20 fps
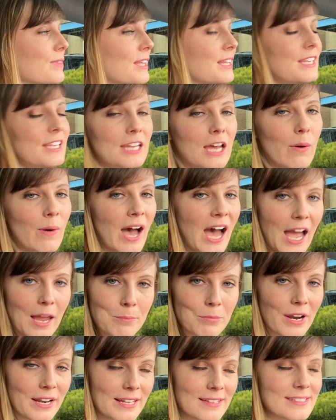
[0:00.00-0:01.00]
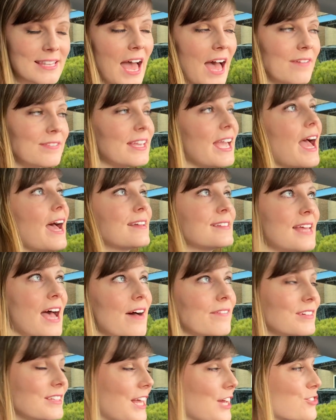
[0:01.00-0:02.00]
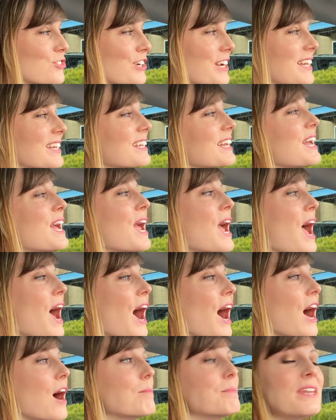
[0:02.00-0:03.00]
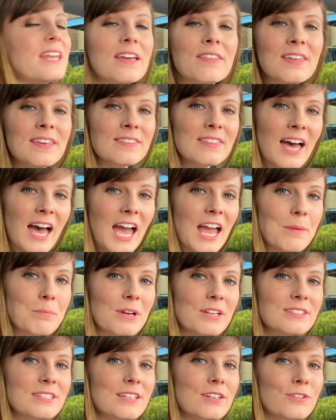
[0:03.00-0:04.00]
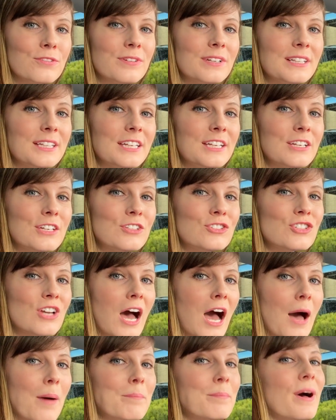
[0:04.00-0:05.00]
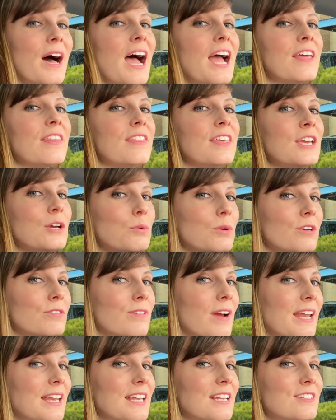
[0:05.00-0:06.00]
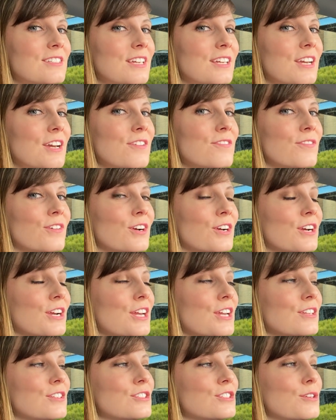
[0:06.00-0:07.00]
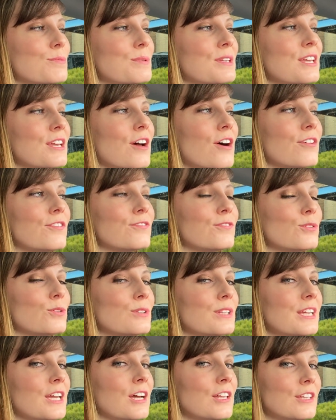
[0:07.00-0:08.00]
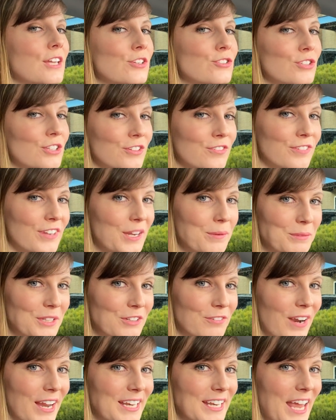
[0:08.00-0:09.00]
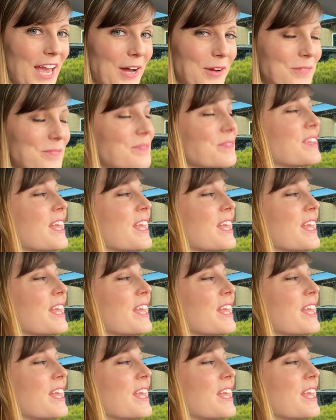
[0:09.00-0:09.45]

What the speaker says: You know, hybrid, it's half gas, half electric. And I think the hybrid did a really good job, but I think we're ready to convert to be a fully electric family right now.